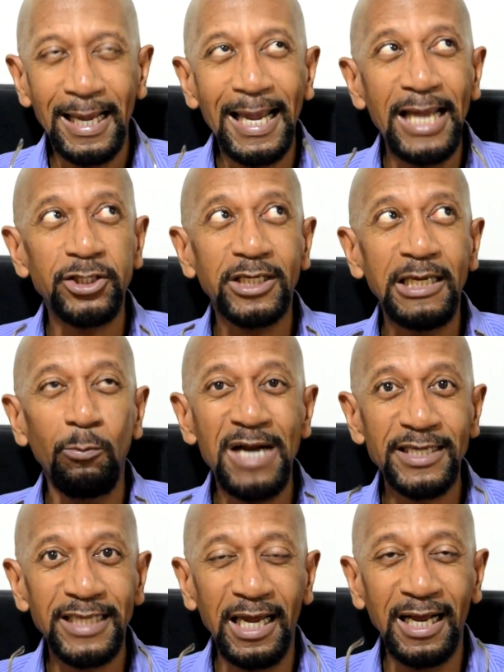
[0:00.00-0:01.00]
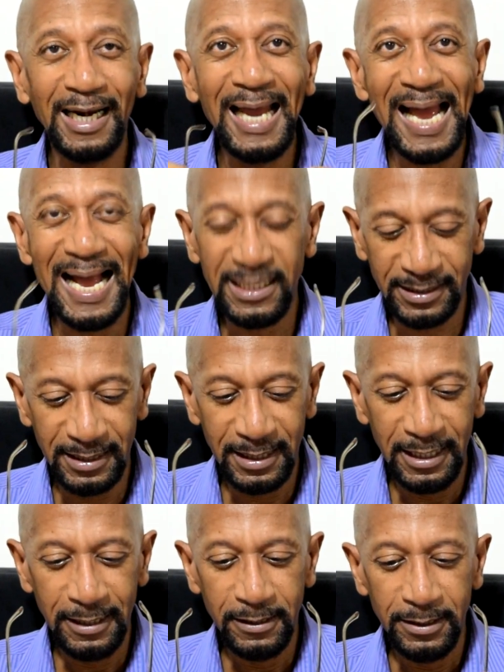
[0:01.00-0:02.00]
And she, when I say glass,
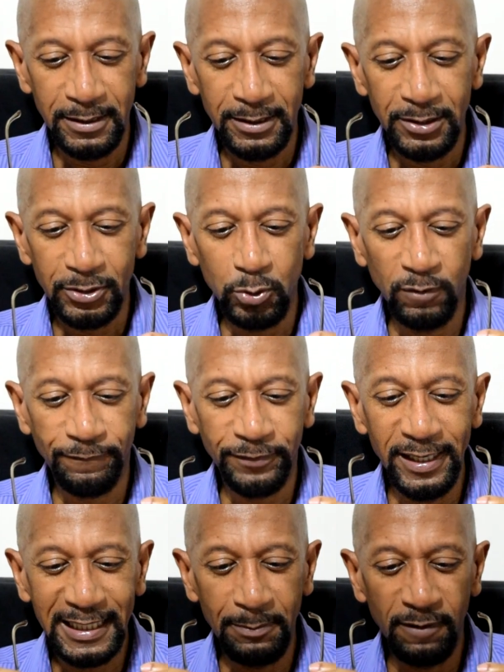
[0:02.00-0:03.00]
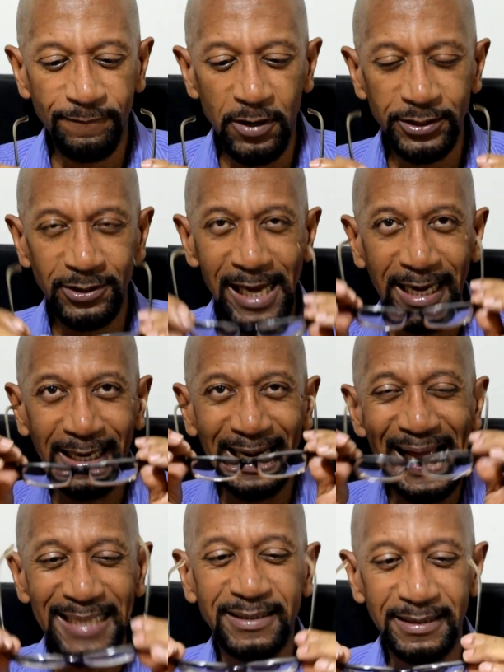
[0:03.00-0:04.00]
she would think I'm referring to like
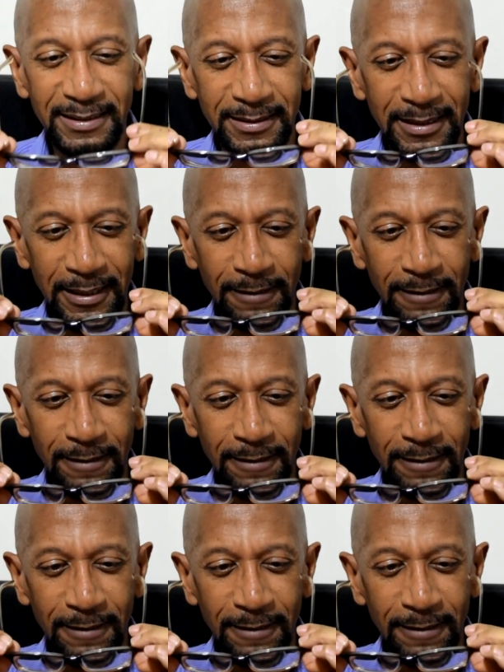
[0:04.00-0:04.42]
glasses.